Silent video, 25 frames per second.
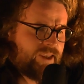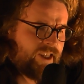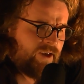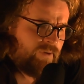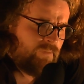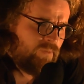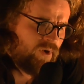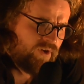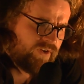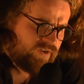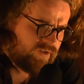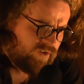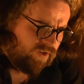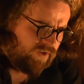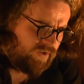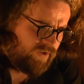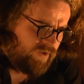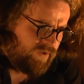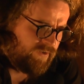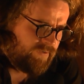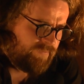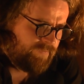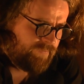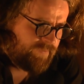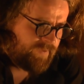amongst
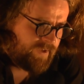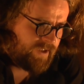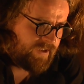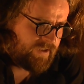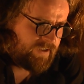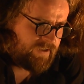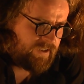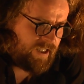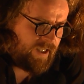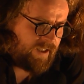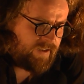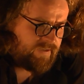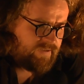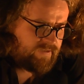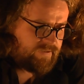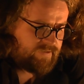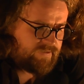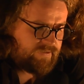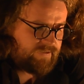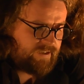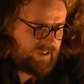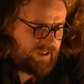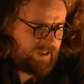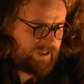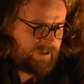other
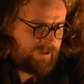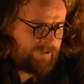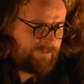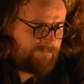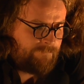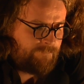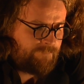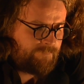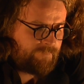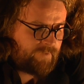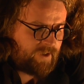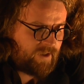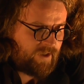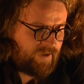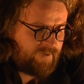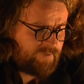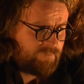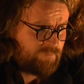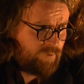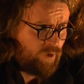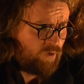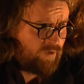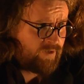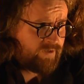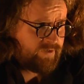texts, as
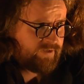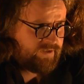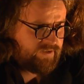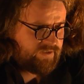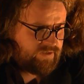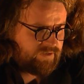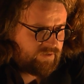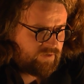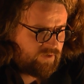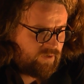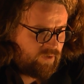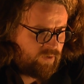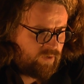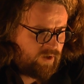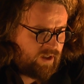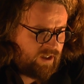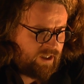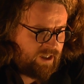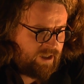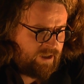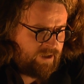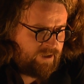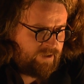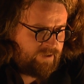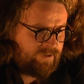Boris so
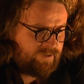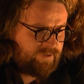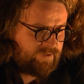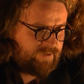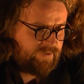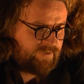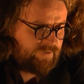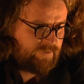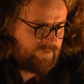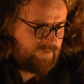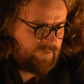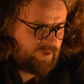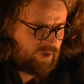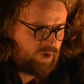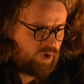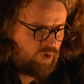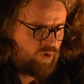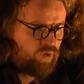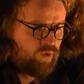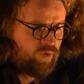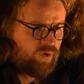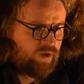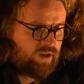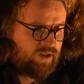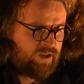
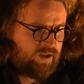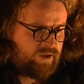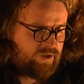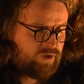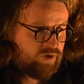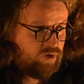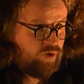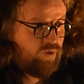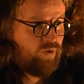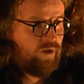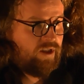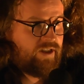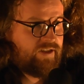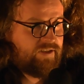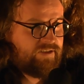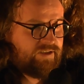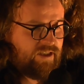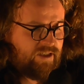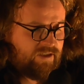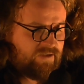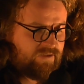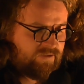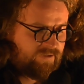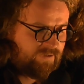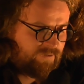astutely
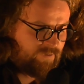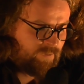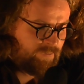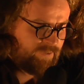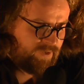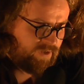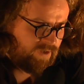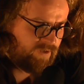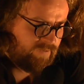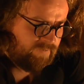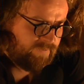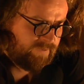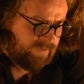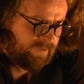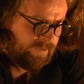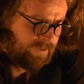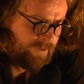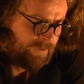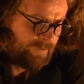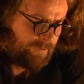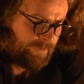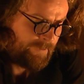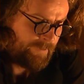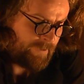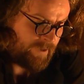said, observed.
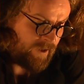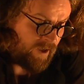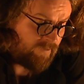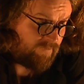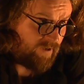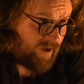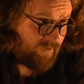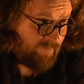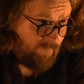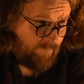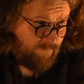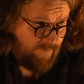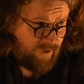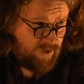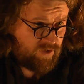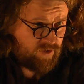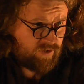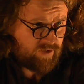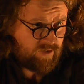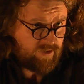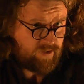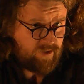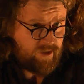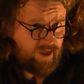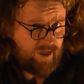I write
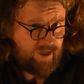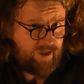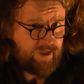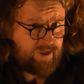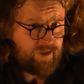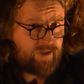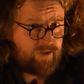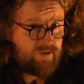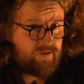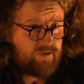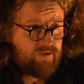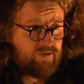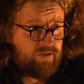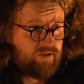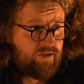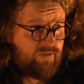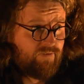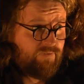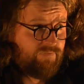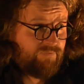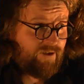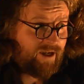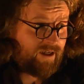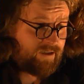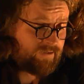fiction and
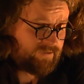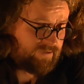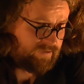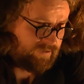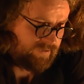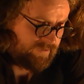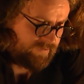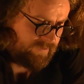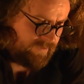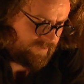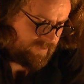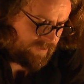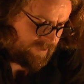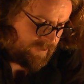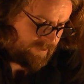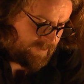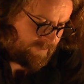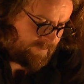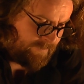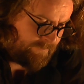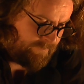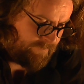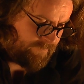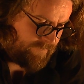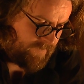fact.
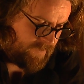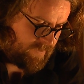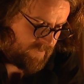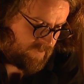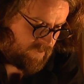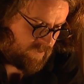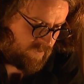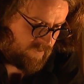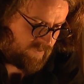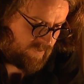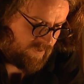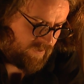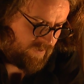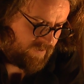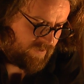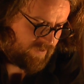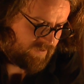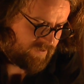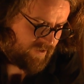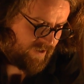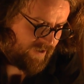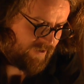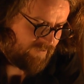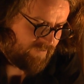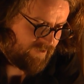You just heard a
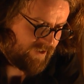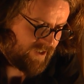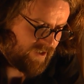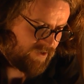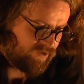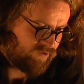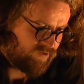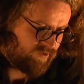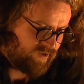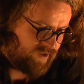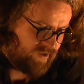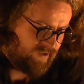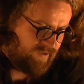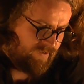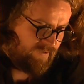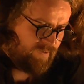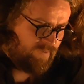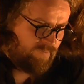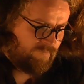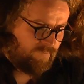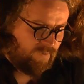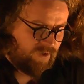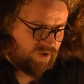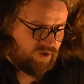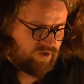diary entry,
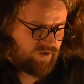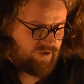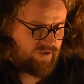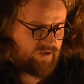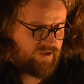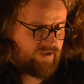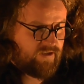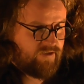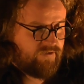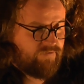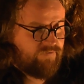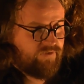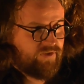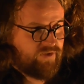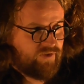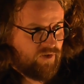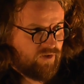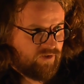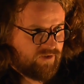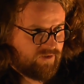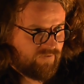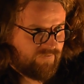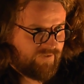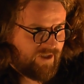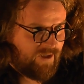of which is a
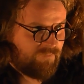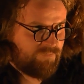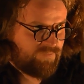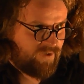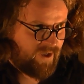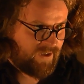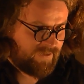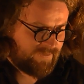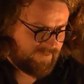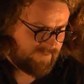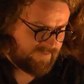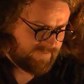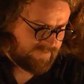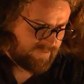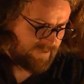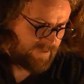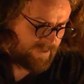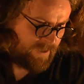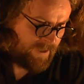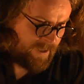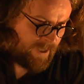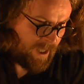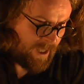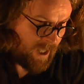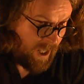result of that practice.
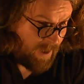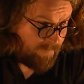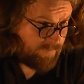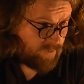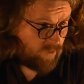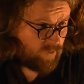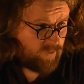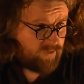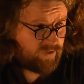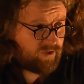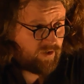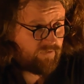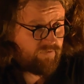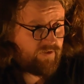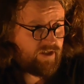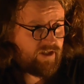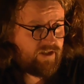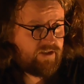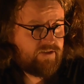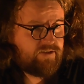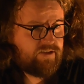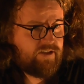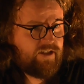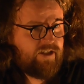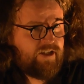I'm going to
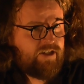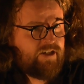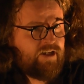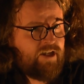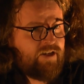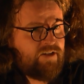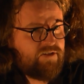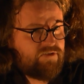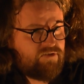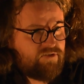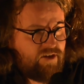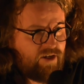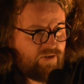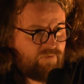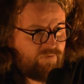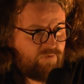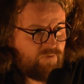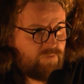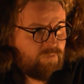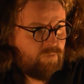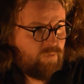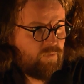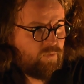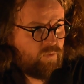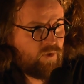read an extract
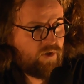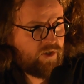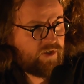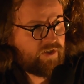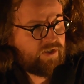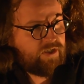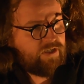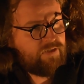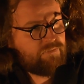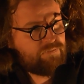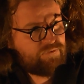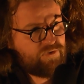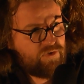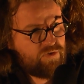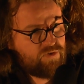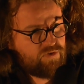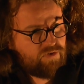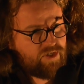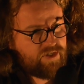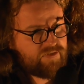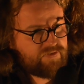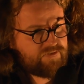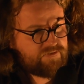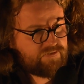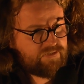from Work in
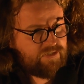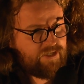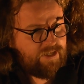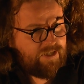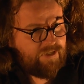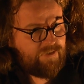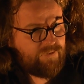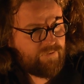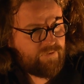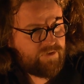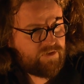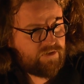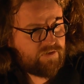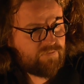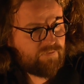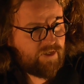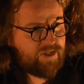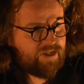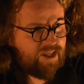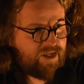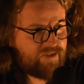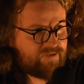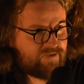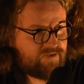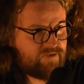Progress, which is my
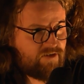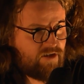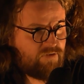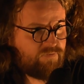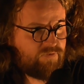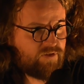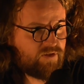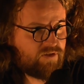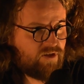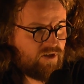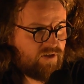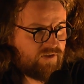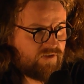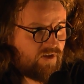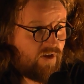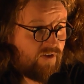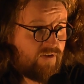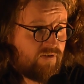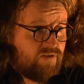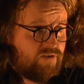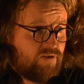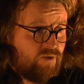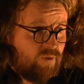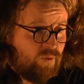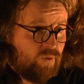next novel called
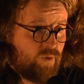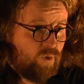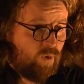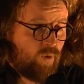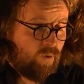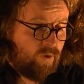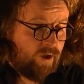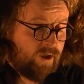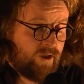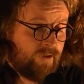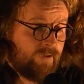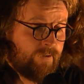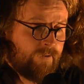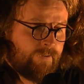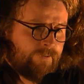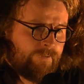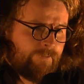Oslo, Norway,